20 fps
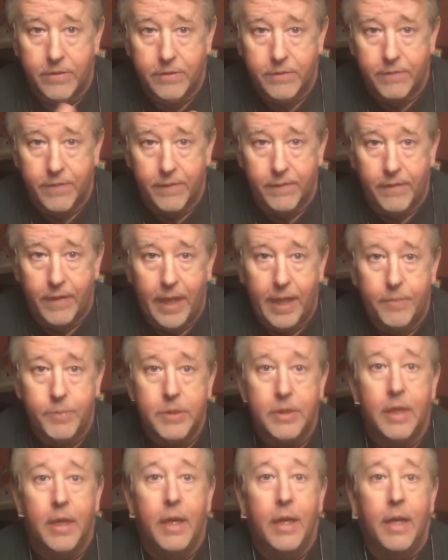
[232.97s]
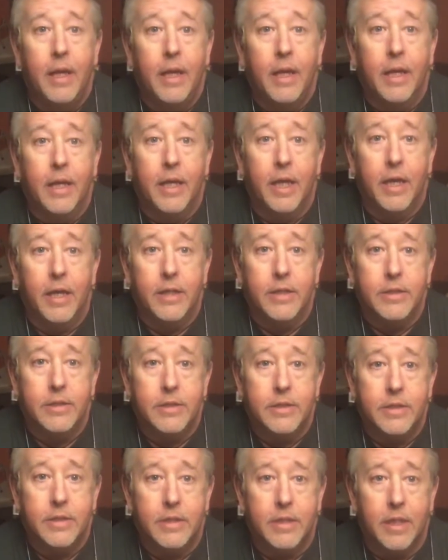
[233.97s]
flip-flops,
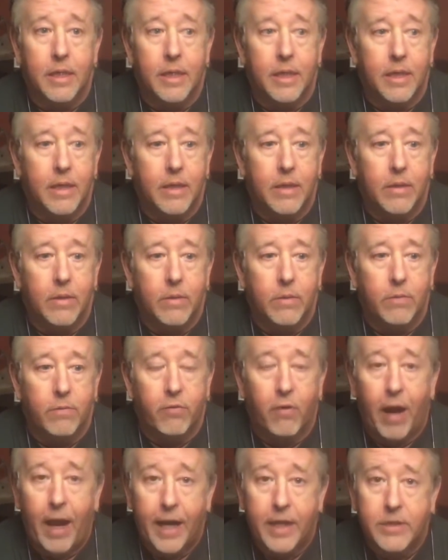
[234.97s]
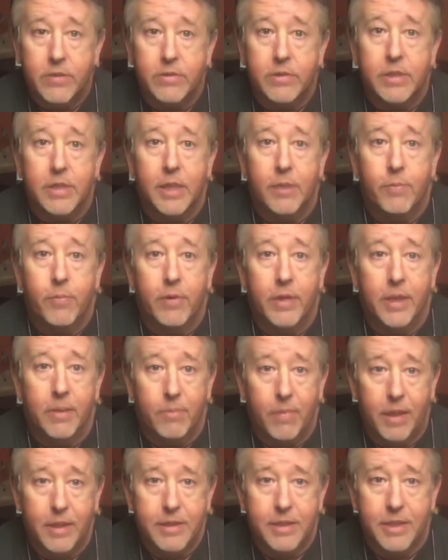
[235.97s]
because the rocks are slippery, the
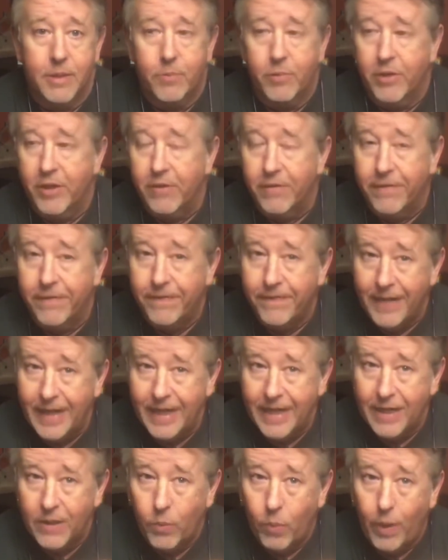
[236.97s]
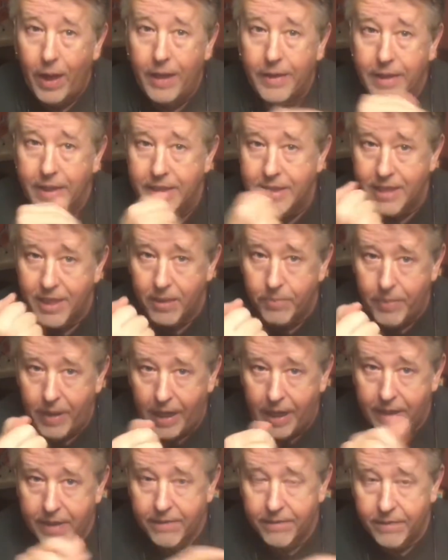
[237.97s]
mud's slippery, your feet get wet and they slip
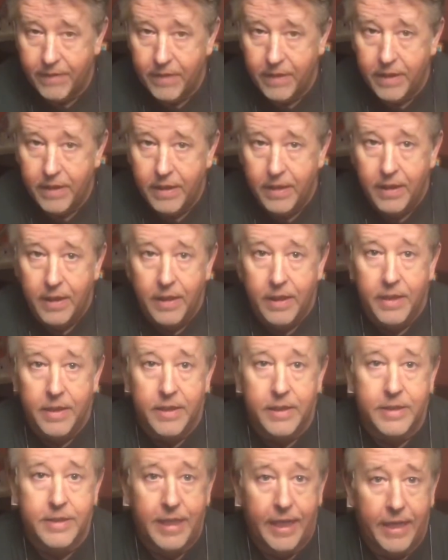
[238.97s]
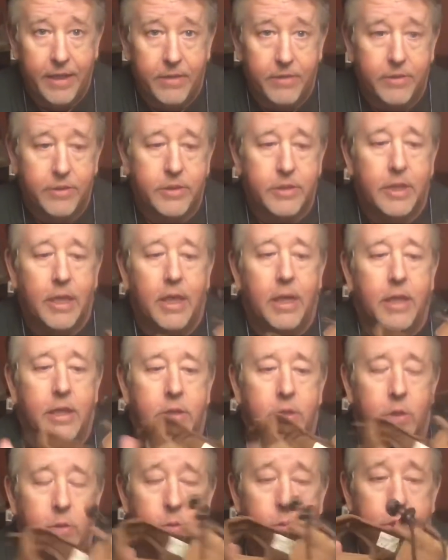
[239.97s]
out of the sandals.
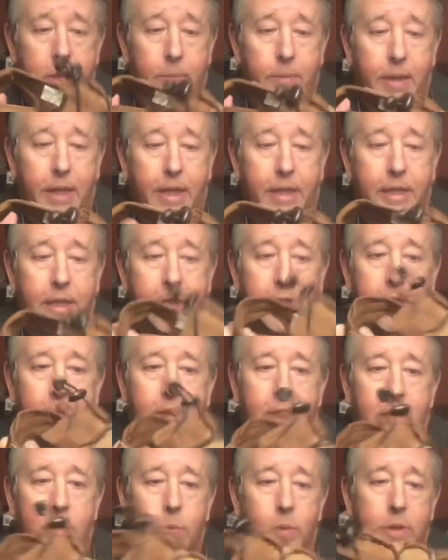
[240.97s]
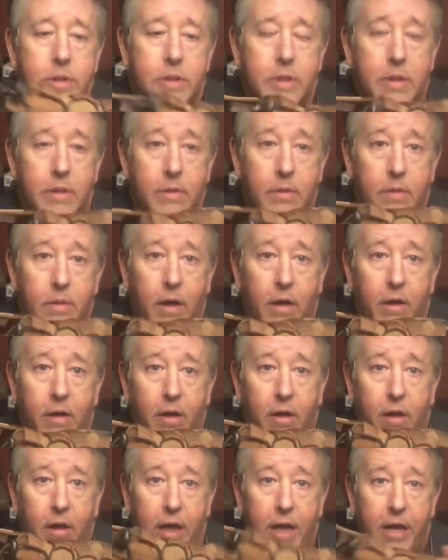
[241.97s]
So something like this. Now these ones are
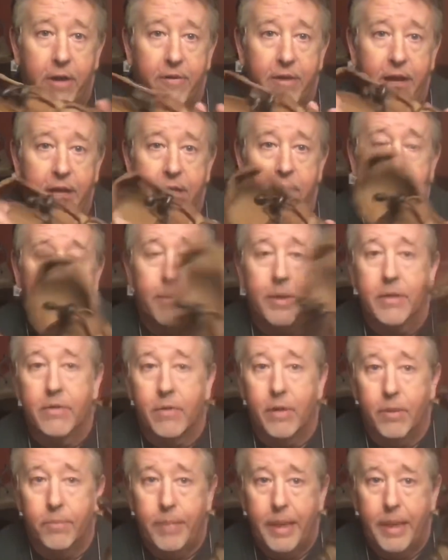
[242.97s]
all aerated. I mean, they're all